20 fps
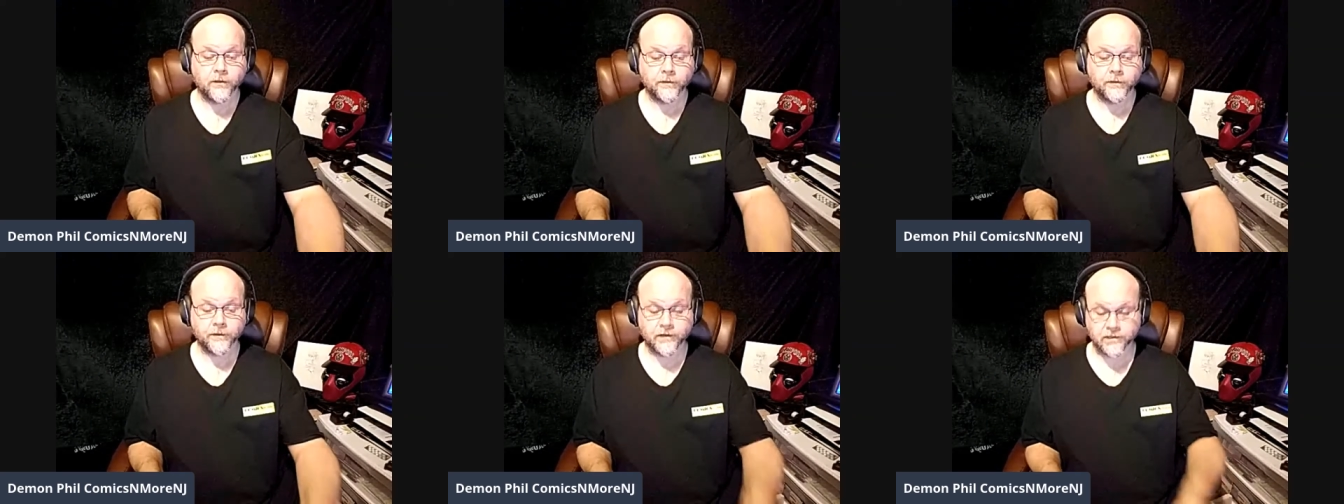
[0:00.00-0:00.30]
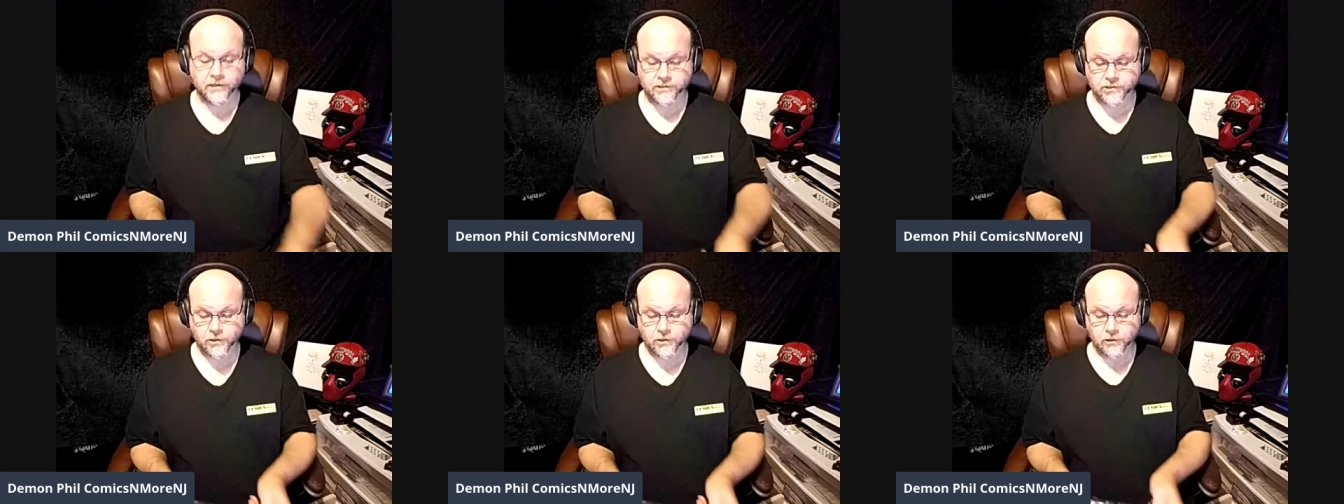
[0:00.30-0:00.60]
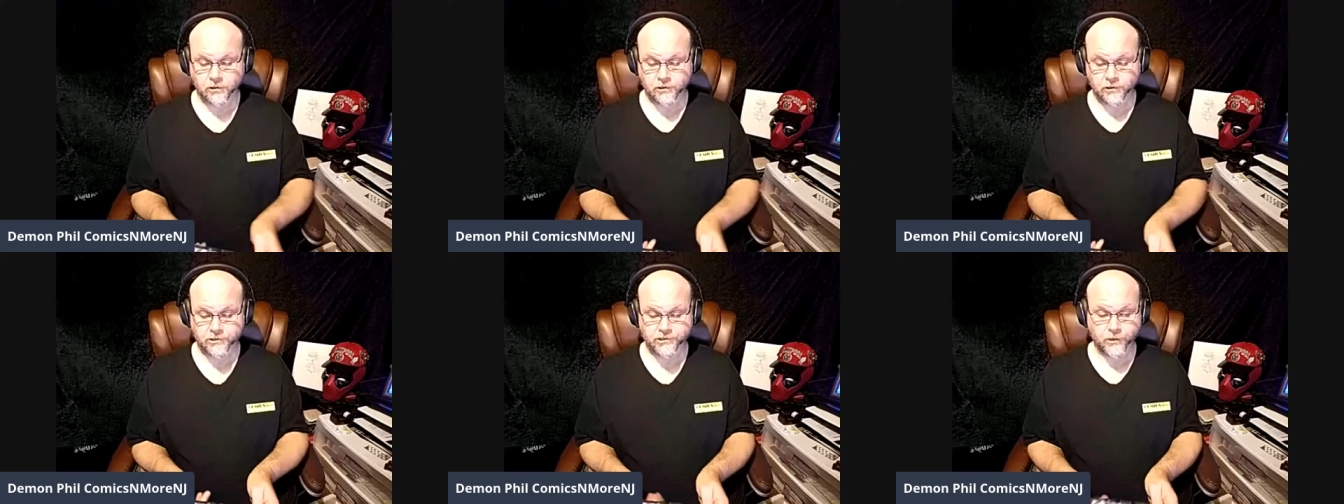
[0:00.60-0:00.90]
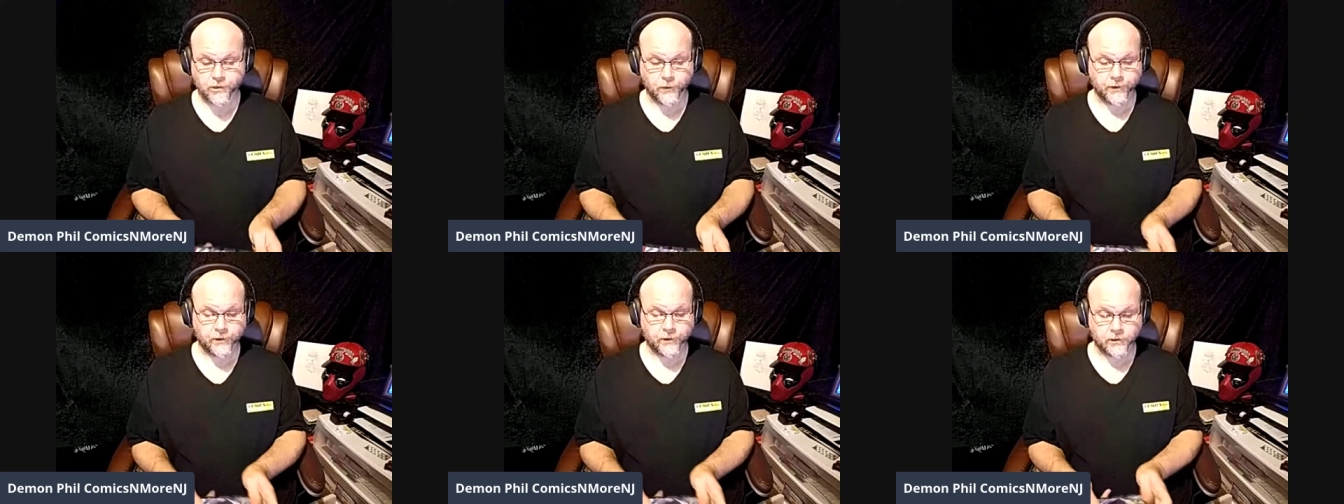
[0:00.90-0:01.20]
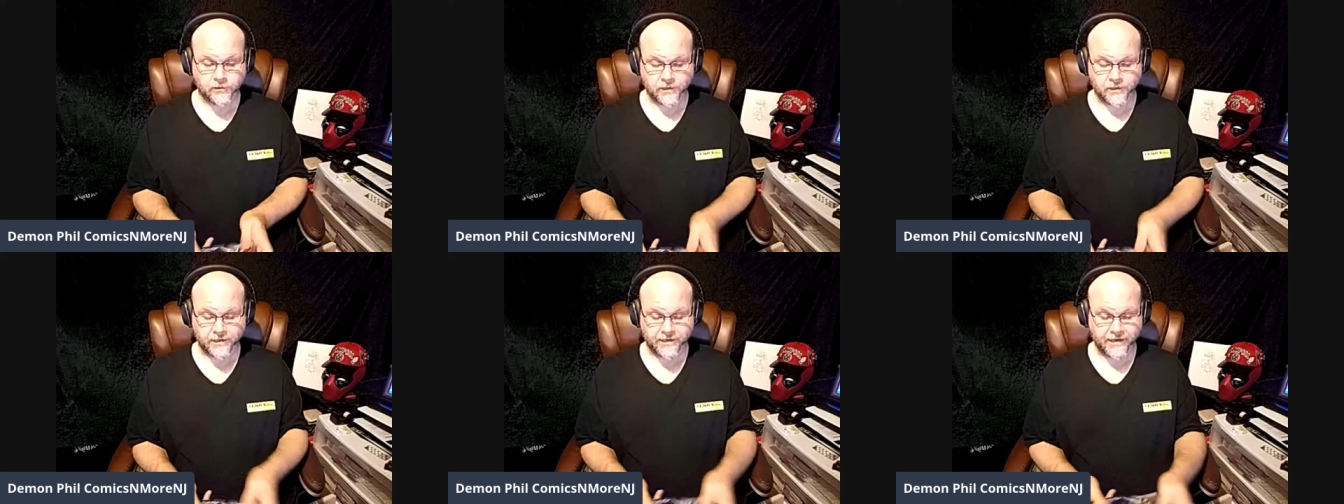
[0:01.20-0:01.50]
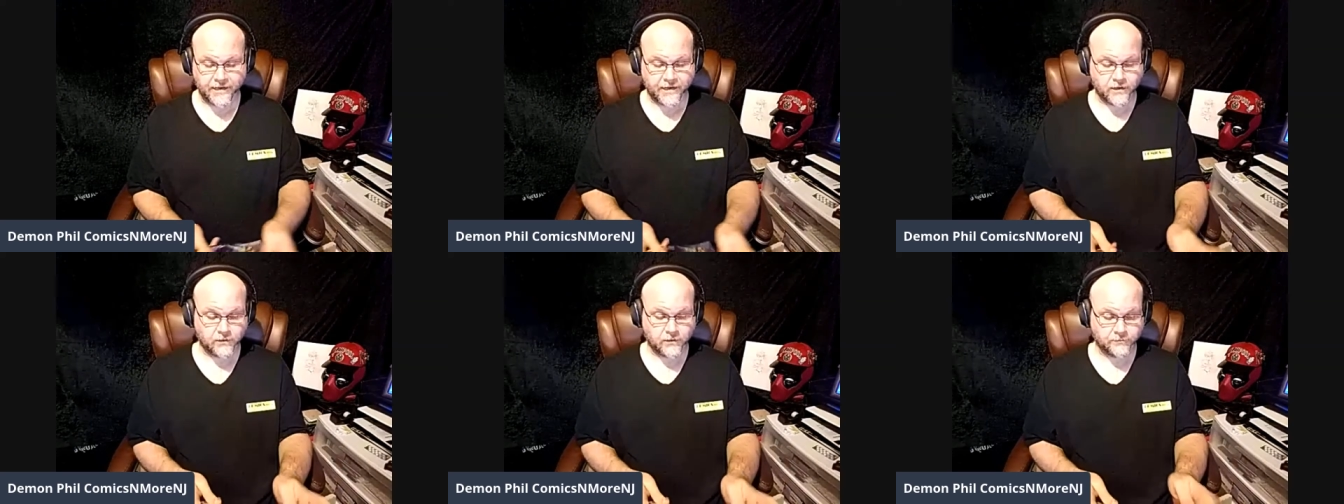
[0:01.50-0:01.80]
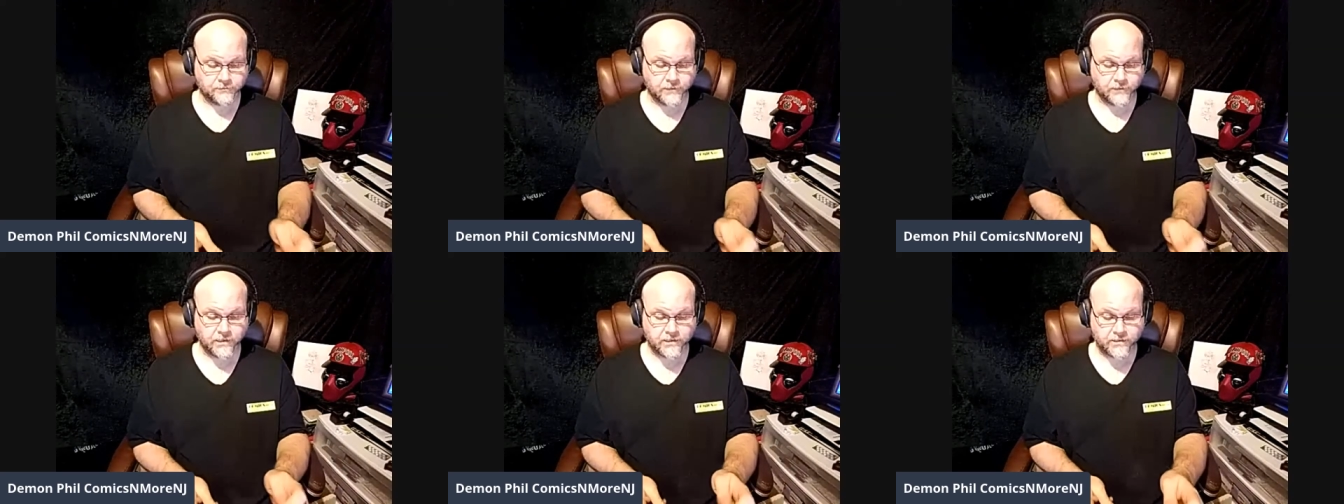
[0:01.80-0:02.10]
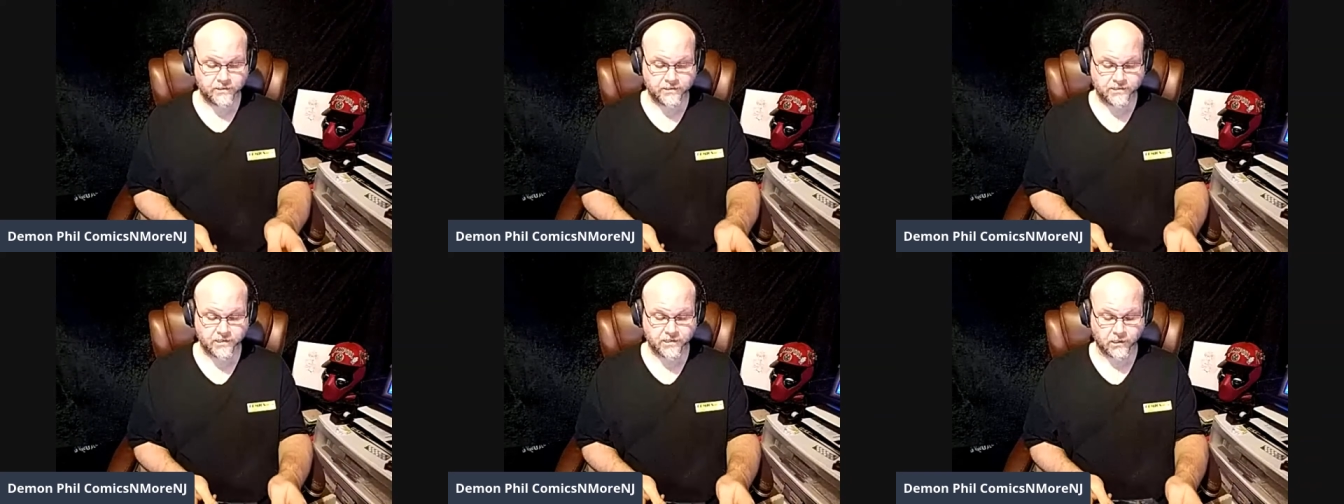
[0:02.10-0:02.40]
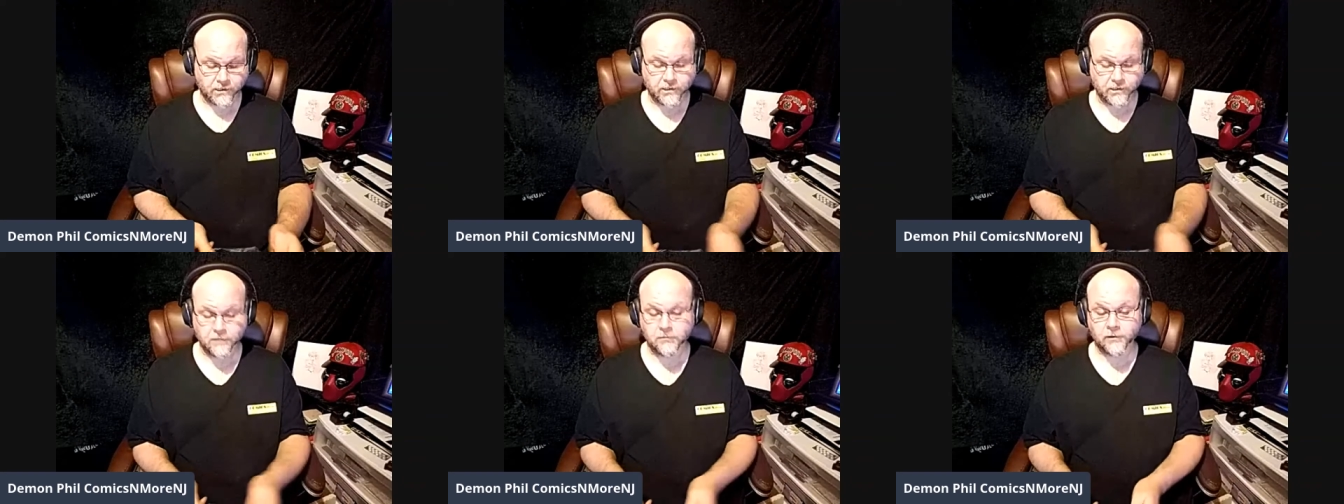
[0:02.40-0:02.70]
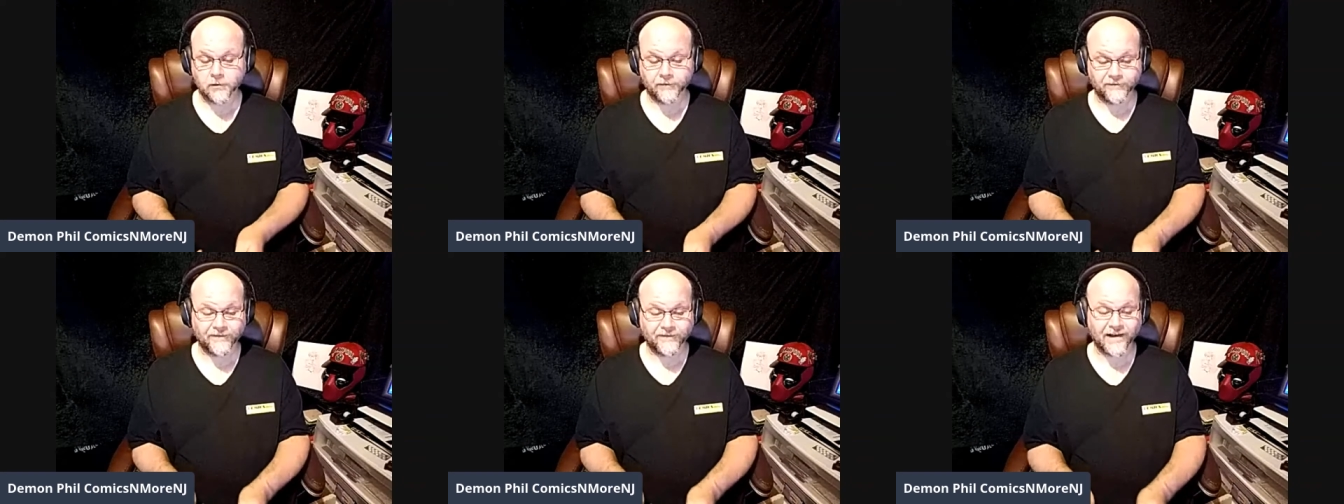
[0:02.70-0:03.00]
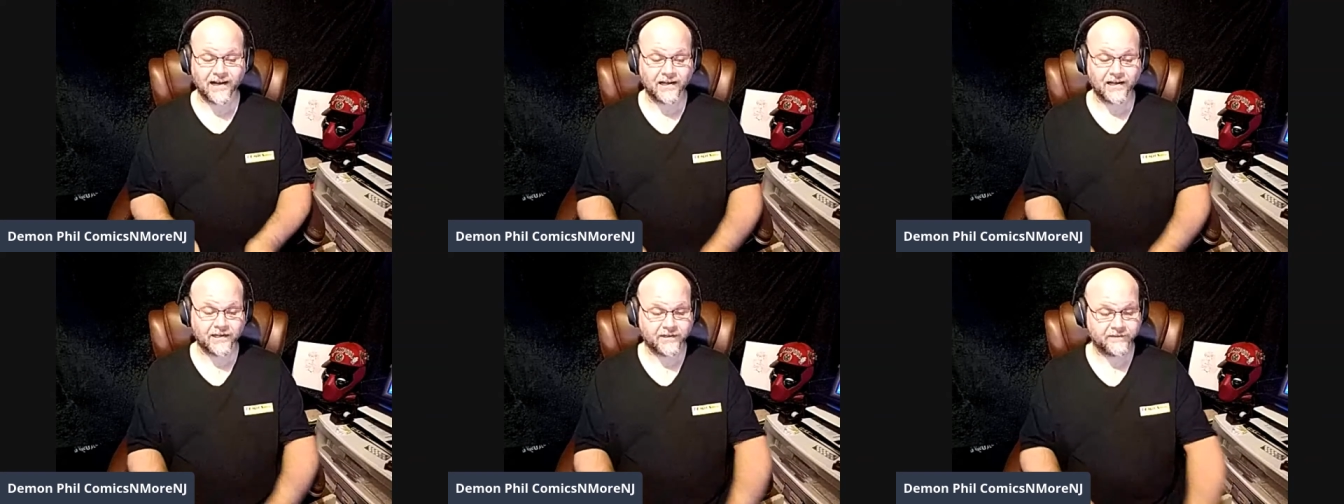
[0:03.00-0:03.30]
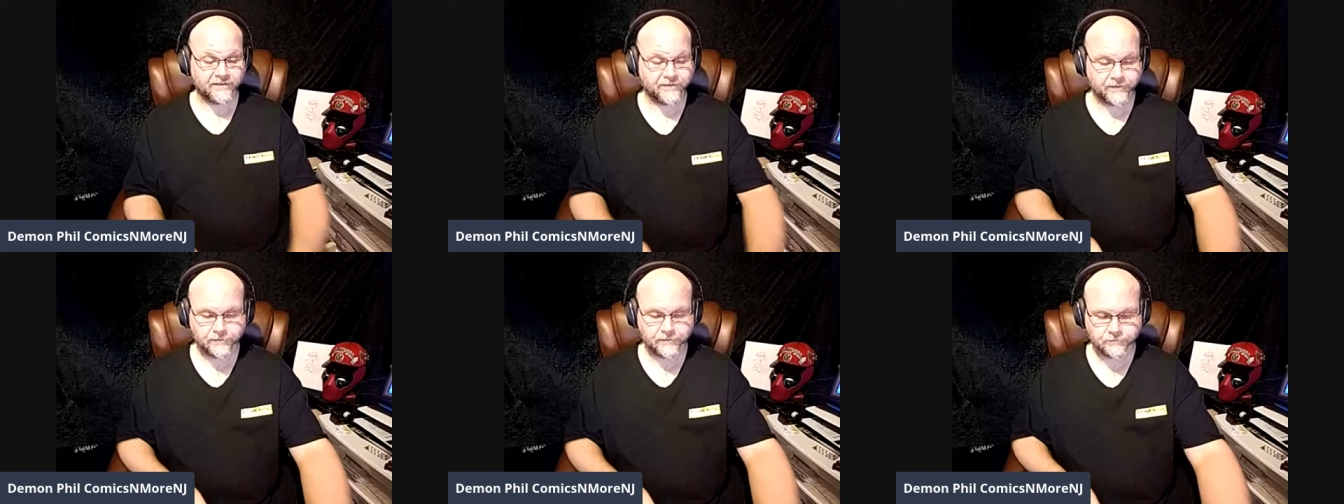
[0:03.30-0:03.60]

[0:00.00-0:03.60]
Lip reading: The Kickstarter is going on right now, Into the Suck number 5.